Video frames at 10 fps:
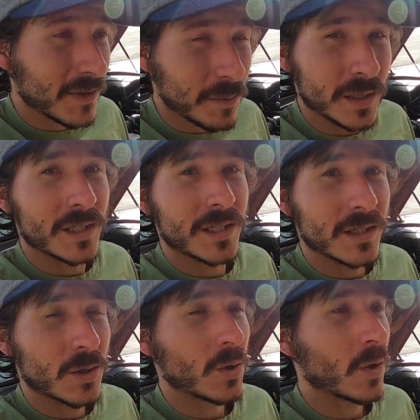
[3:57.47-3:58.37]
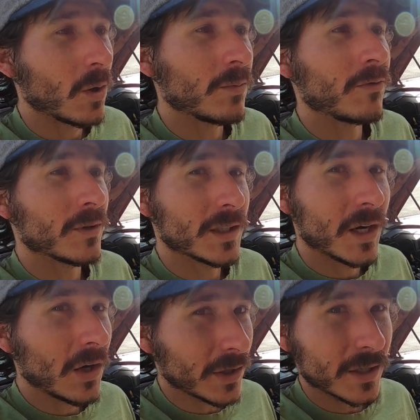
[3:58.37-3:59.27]
the pistons are hopefully
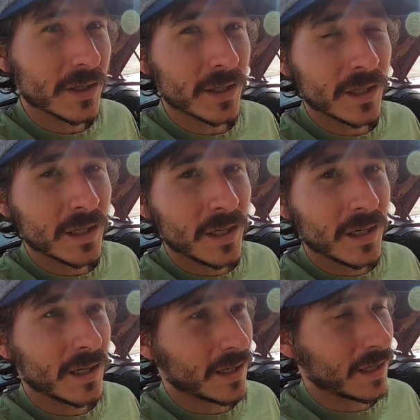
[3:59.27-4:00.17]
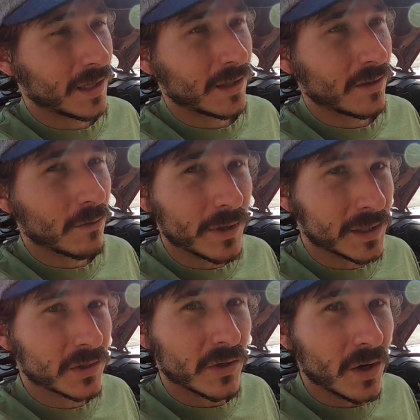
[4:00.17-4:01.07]
all good and the
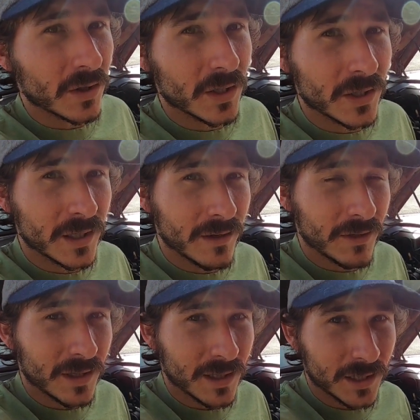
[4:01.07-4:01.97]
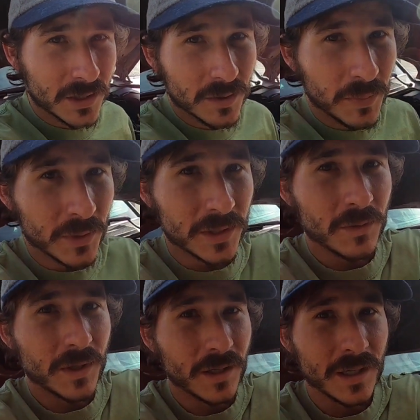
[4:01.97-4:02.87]
rings are all good and everything, to the point
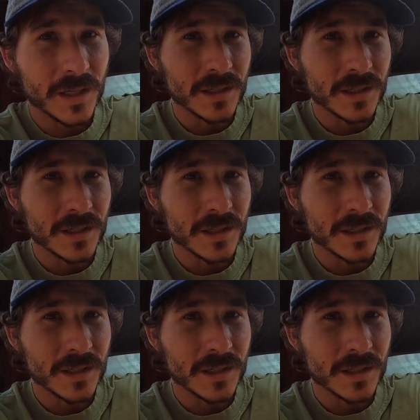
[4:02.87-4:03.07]
to where